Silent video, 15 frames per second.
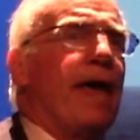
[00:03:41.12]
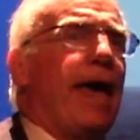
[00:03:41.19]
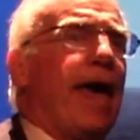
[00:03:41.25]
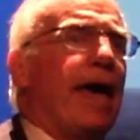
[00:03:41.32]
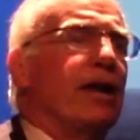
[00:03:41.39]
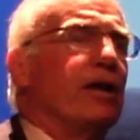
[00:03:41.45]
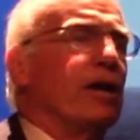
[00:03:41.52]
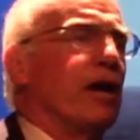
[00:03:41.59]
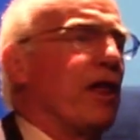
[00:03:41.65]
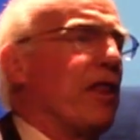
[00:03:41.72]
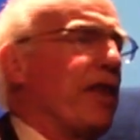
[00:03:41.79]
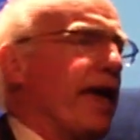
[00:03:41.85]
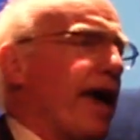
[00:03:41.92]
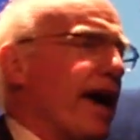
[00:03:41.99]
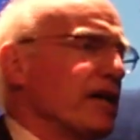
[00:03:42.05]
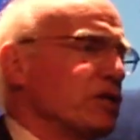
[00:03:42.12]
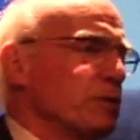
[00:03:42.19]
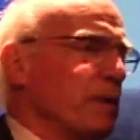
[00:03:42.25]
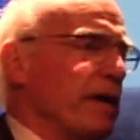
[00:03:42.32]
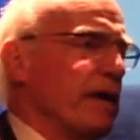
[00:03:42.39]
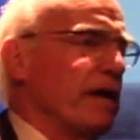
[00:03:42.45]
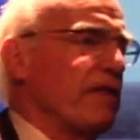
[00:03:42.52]
And they asked
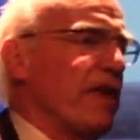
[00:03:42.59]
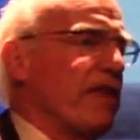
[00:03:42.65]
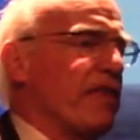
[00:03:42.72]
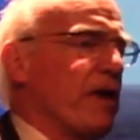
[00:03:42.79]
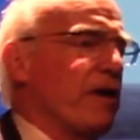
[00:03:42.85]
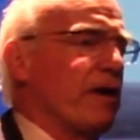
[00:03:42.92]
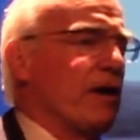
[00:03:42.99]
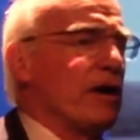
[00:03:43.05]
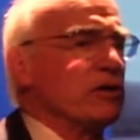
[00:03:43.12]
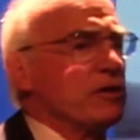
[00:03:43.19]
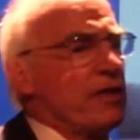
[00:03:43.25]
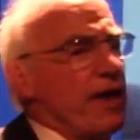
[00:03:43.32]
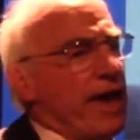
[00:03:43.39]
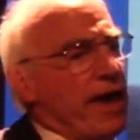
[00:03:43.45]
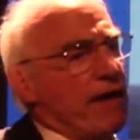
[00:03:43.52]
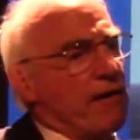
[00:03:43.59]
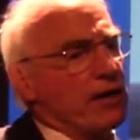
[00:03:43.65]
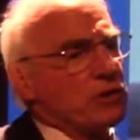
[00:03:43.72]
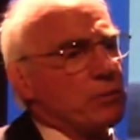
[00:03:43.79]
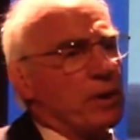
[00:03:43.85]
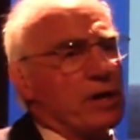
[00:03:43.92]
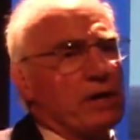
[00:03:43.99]
me,
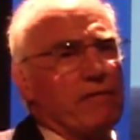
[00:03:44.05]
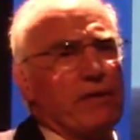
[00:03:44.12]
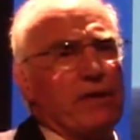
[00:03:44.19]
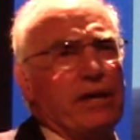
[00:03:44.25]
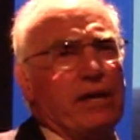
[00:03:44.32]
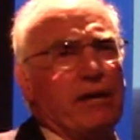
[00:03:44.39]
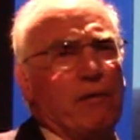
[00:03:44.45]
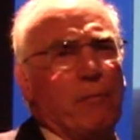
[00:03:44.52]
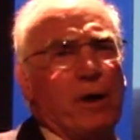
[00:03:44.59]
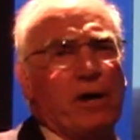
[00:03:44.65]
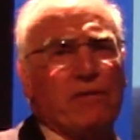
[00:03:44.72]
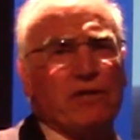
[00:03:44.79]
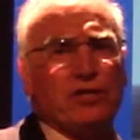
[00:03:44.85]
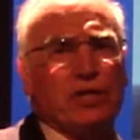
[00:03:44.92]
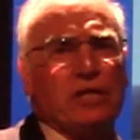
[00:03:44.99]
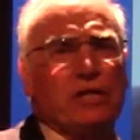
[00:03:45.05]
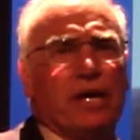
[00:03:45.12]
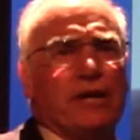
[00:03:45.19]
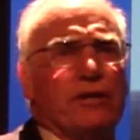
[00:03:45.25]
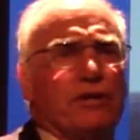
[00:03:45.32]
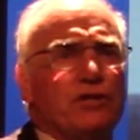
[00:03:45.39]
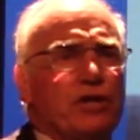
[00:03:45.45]
as part of the
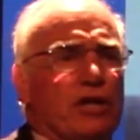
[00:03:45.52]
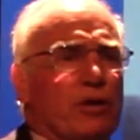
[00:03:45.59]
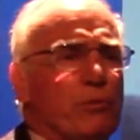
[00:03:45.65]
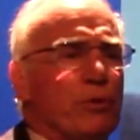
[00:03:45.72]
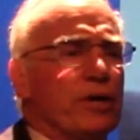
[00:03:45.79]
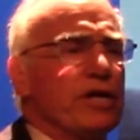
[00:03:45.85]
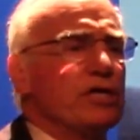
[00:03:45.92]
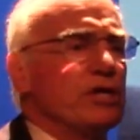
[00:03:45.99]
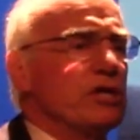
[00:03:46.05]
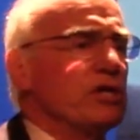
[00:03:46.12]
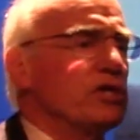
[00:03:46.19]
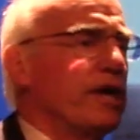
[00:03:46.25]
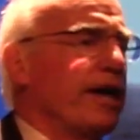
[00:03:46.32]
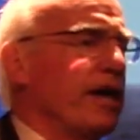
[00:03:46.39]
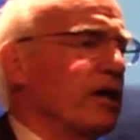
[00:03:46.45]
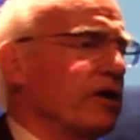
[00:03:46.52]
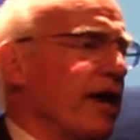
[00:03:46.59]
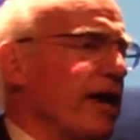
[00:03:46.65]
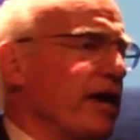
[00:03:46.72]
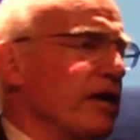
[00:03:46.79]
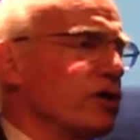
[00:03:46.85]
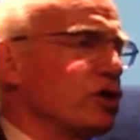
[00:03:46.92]
centennial celebrations, they held a
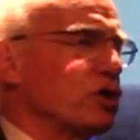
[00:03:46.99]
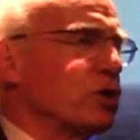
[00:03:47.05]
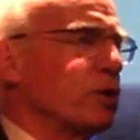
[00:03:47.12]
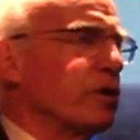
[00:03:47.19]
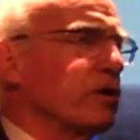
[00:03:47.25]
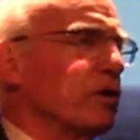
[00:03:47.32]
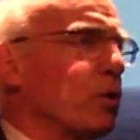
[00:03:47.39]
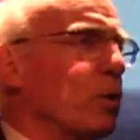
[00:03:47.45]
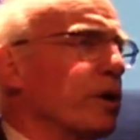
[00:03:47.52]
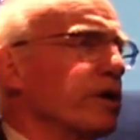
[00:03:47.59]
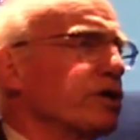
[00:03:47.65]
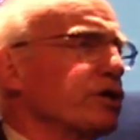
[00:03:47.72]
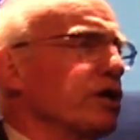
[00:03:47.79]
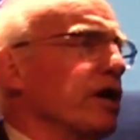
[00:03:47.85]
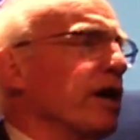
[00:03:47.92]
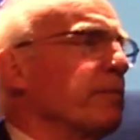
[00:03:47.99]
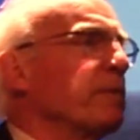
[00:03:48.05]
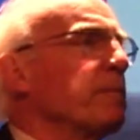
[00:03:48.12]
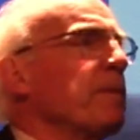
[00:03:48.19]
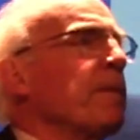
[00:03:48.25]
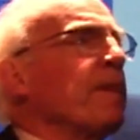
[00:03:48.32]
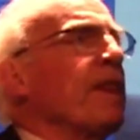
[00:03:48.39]
historical workshop,
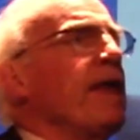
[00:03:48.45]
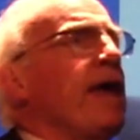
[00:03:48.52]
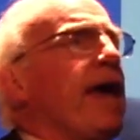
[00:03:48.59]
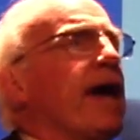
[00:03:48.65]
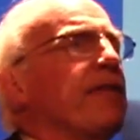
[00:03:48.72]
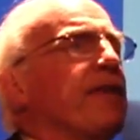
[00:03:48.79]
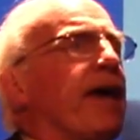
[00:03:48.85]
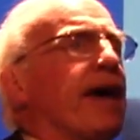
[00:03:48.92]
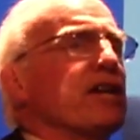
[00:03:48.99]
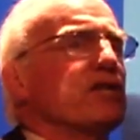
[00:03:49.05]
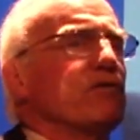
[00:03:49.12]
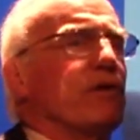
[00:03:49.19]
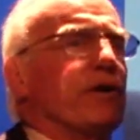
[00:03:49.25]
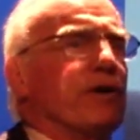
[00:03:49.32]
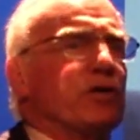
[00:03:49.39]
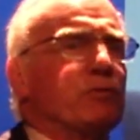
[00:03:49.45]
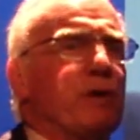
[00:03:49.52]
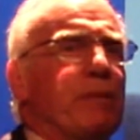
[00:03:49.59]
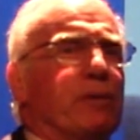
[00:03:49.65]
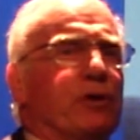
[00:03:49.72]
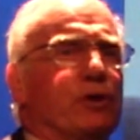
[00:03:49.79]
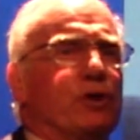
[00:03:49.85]
and they asked various
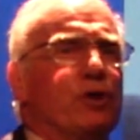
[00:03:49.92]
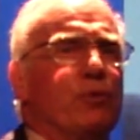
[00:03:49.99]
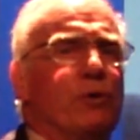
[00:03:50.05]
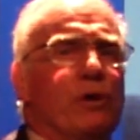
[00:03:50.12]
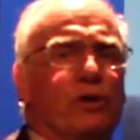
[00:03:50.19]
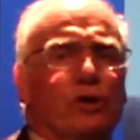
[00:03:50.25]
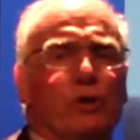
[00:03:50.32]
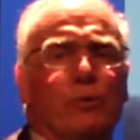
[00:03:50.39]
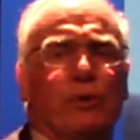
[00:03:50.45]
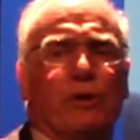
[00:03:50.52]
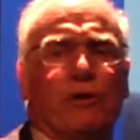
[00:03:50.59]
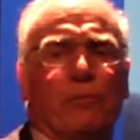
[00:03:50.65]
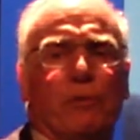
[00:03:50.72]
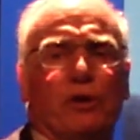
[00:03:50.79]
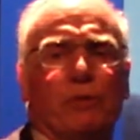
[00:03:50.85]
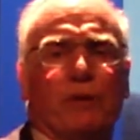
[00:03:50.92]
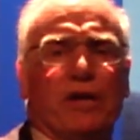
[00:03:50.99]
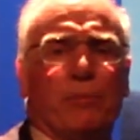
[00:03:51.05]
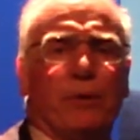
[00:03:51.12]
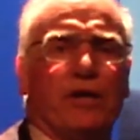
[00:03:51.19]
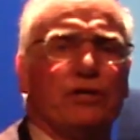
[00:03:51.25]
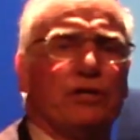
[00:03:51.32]
people to make
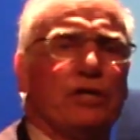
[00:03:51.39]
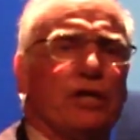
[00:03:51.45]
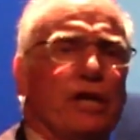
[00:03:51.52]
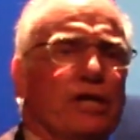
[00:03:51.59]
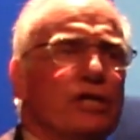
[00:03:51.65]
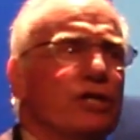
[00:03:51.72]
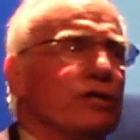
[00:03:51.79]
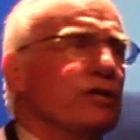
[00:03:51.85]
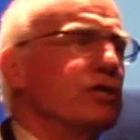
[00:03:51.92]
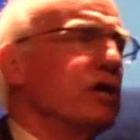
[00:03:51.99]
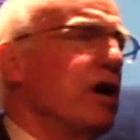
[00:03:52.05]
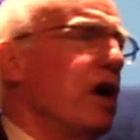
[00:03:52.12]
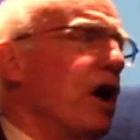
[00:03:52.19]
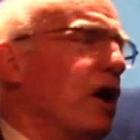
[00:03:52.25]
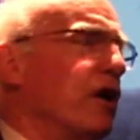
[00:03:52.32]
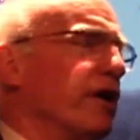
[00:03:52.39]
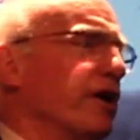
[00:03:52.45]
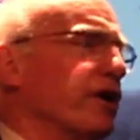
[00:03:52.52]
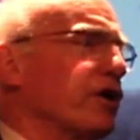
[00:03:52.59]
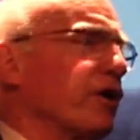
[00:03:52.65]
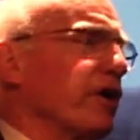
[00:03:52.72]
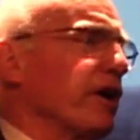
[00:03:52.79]
presentations on
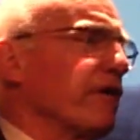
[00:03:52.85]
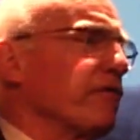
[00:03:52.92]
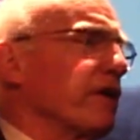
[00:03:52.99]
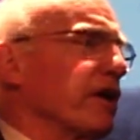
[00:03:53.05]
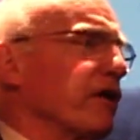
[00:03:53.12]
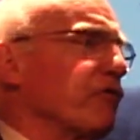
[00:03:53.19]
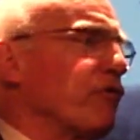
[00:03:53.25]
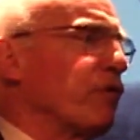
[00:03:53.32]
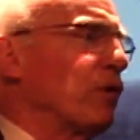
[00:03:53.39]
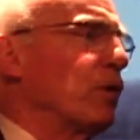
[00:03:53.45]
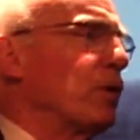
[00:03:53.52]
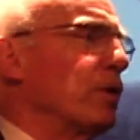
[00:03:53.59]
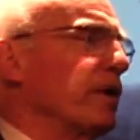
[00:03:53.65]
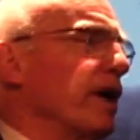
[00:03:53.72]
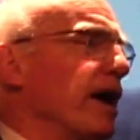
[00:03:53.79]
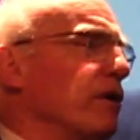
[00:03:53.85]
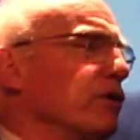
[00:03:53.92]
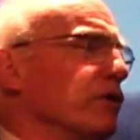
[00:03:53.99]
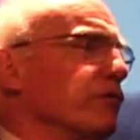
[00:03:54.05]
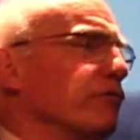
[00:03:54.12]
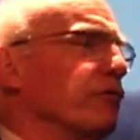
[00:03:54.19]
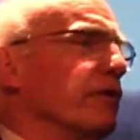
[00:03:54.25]
aircraft that had flown out
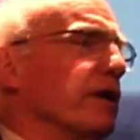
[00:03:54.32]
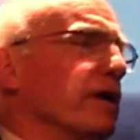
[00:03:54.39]
of